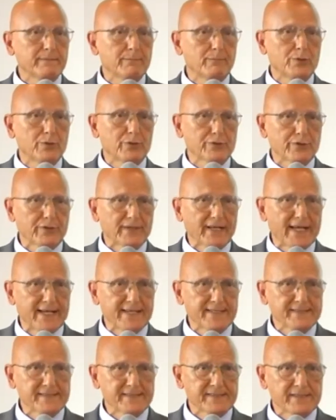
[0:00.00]
more or
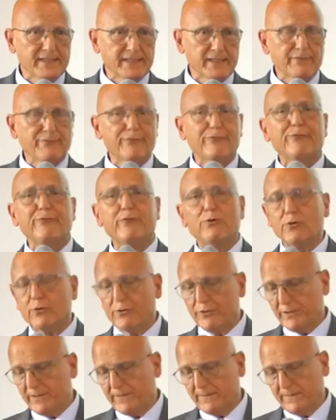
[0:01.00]
less, in
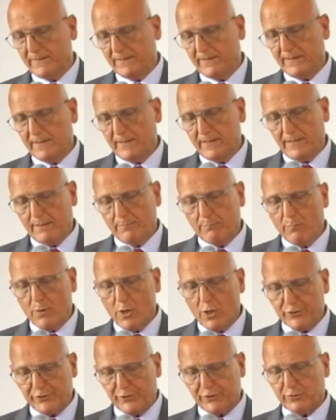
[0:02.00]
4
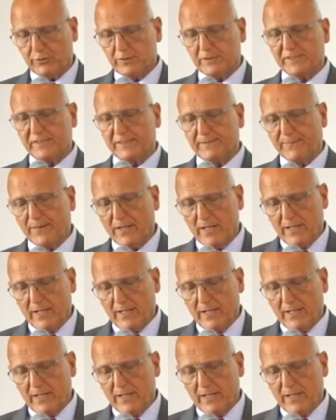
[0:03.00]
modules.